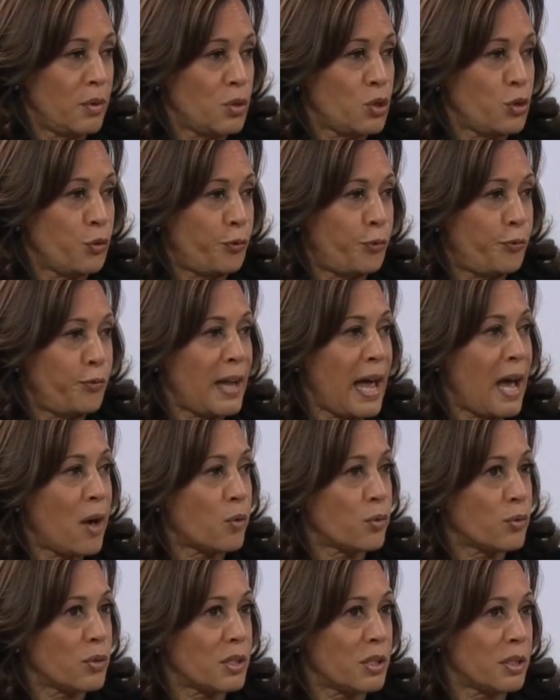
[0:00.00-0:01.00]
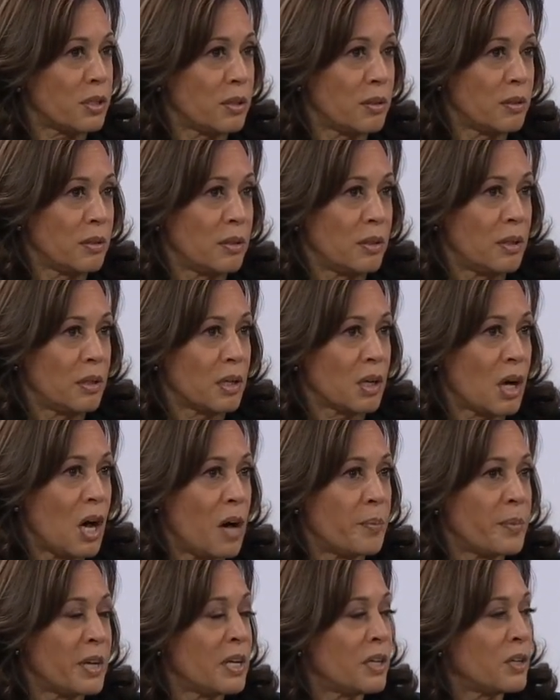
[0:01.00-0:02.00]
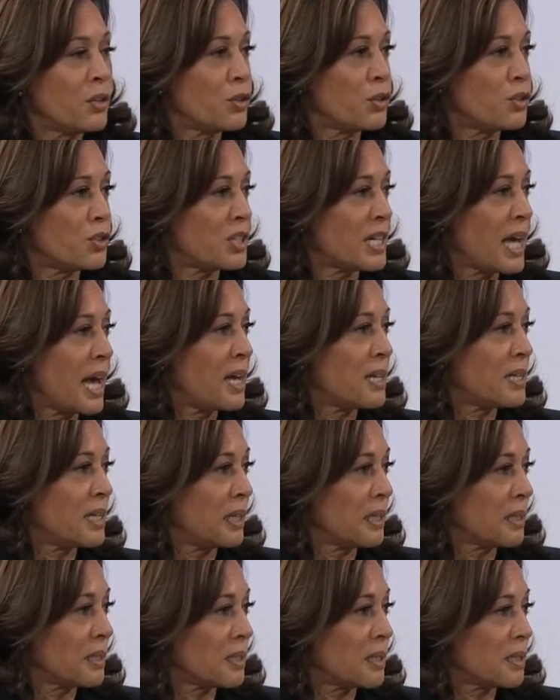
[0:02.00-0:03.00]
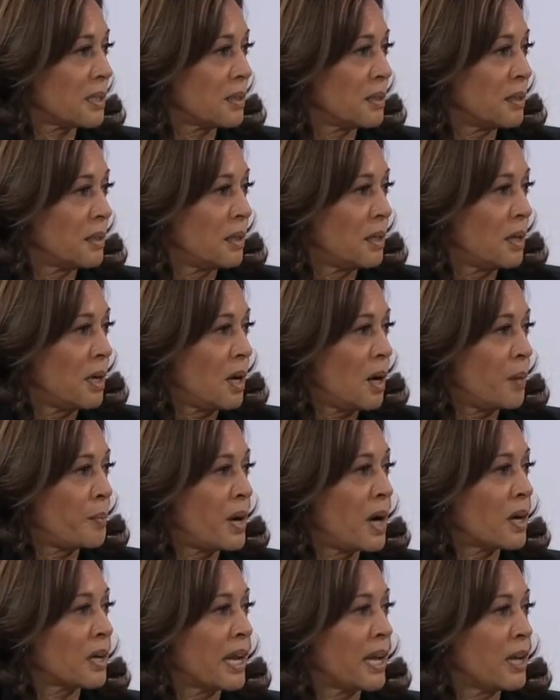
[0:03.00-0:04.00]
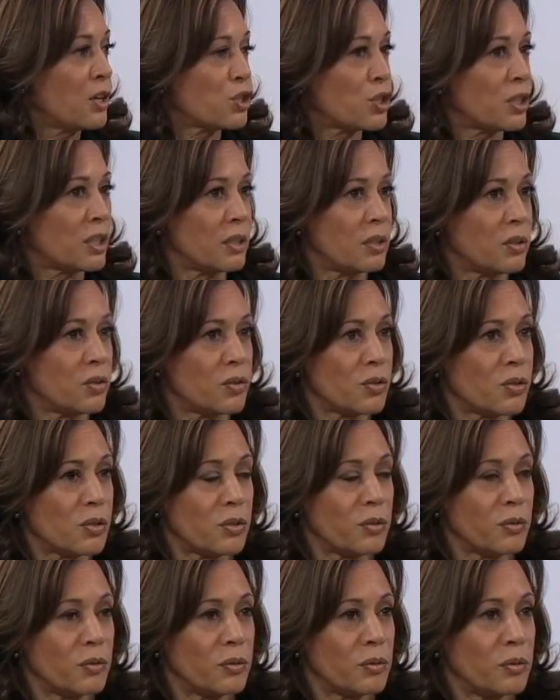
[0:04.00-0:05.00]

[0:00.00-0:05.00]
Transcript: to flout common understandings among nations,